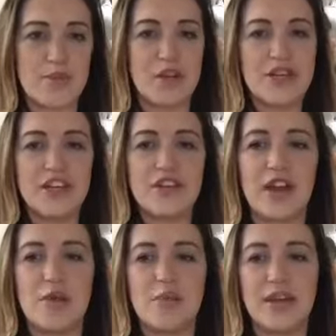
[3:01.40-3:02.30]
on a year
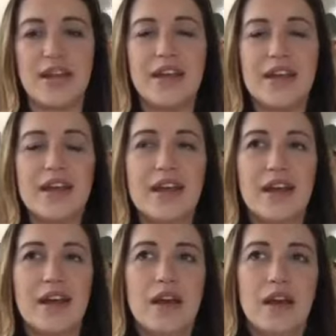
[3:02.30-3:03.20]
now, but
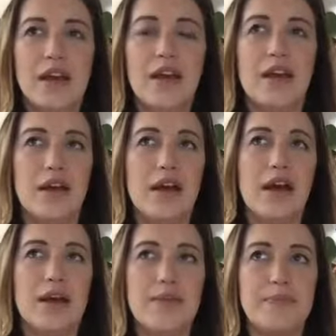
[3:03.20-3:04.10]

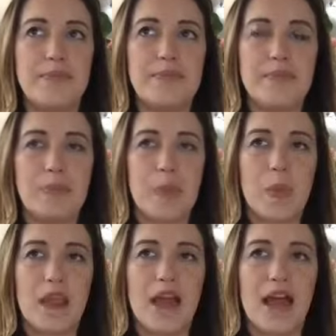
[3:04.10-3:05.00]
I
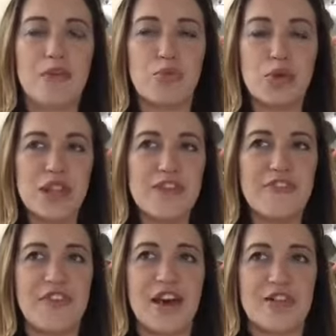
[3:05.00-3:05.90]
really
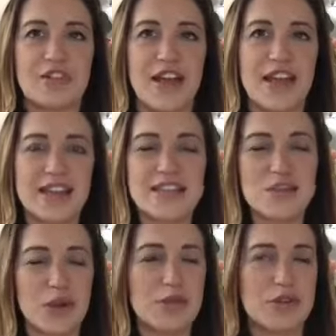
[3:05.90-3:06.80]
felt like, this is
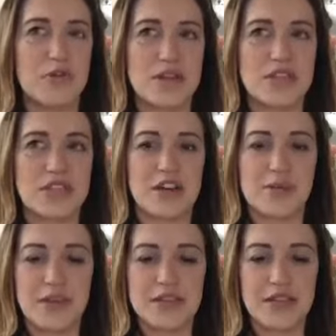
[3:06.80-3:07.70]
what I really wanted to talk
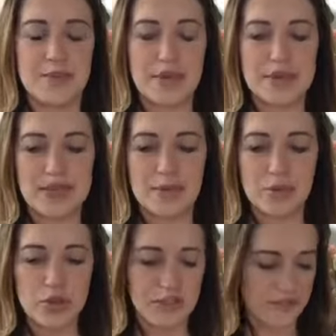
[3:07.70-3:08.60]
about today, because I
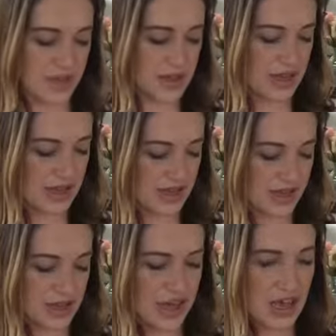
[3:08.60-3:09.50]
really felt like
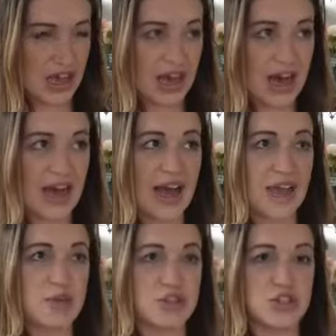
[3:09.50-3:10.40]
I
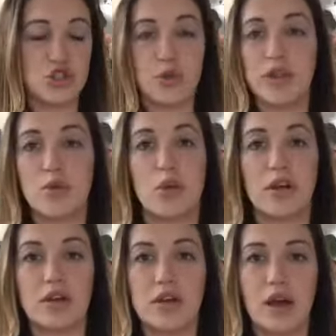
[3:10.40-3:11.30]
was doing the
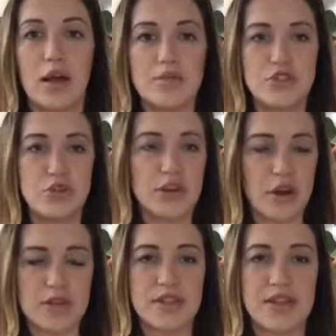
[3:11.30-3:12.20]
work. I'm doing all
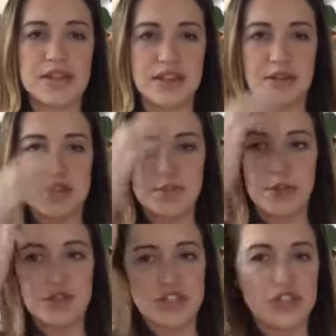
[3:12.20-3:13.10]
the things that I was
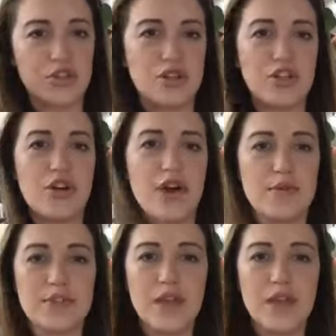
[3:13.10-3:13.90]
supposed to do. I was